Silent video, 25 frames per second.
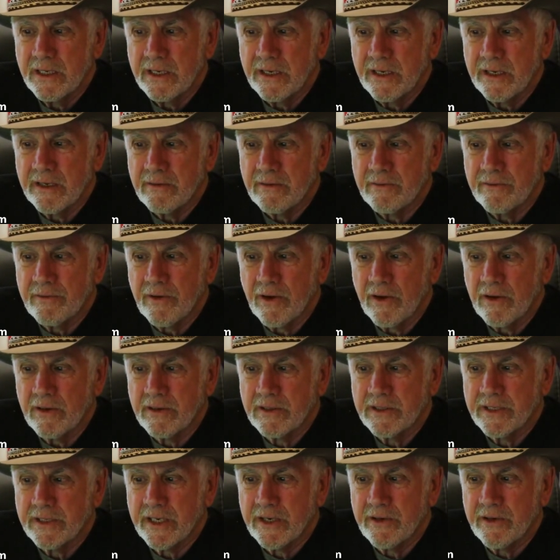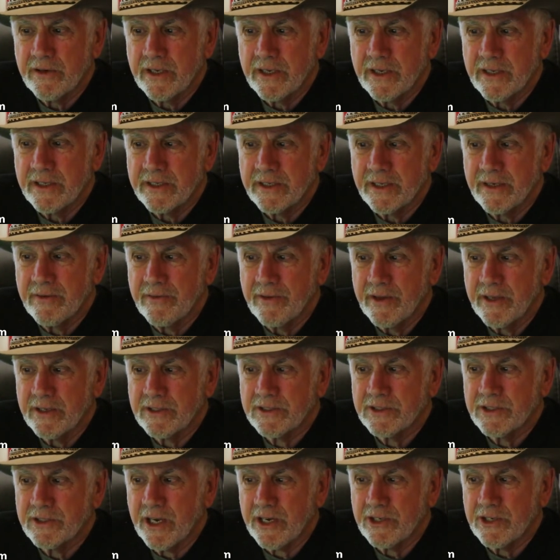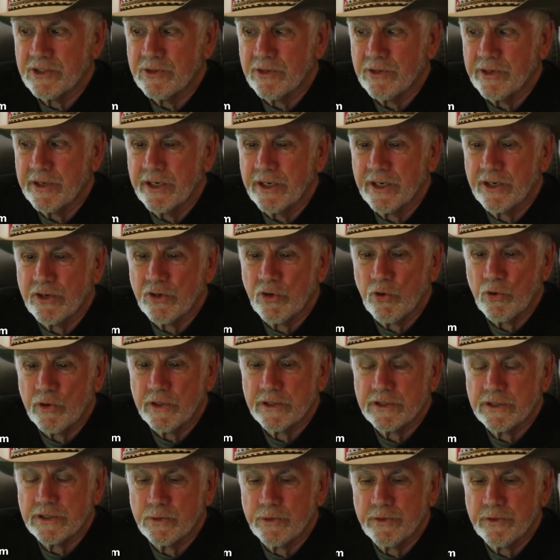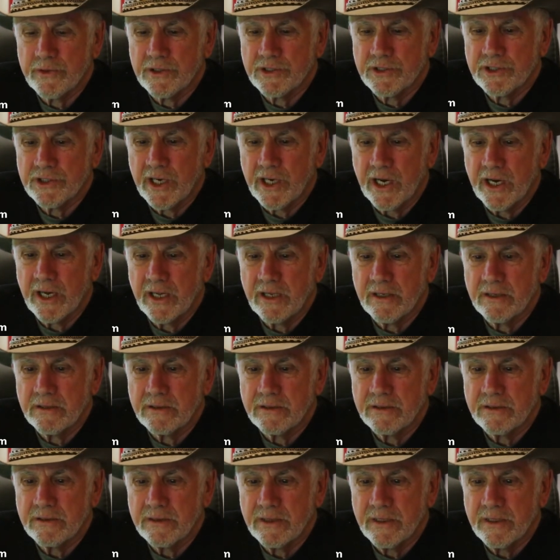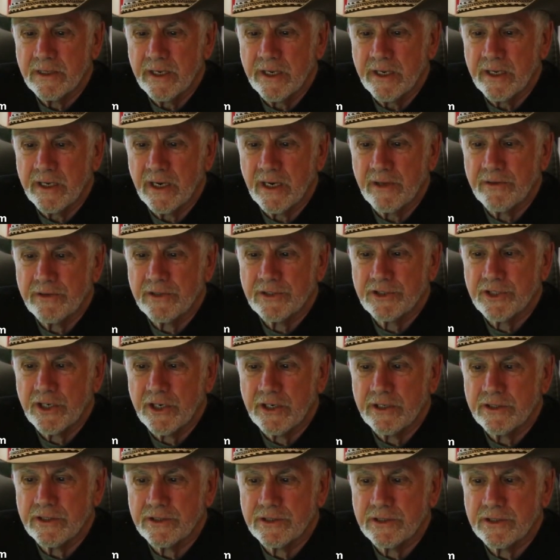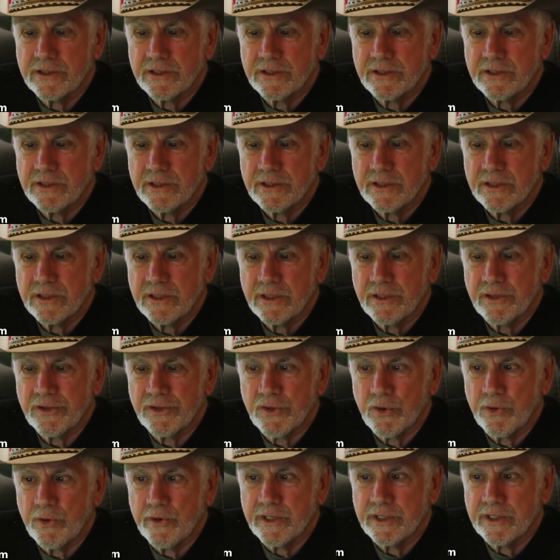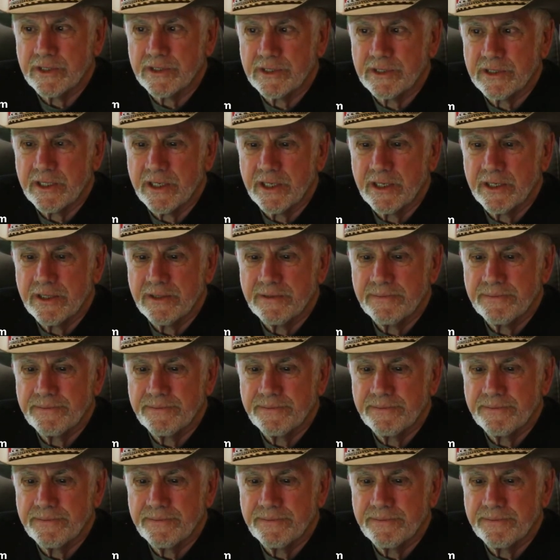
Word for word: involuntary deviant sexual intercourse with a child, and other charges, authorities say.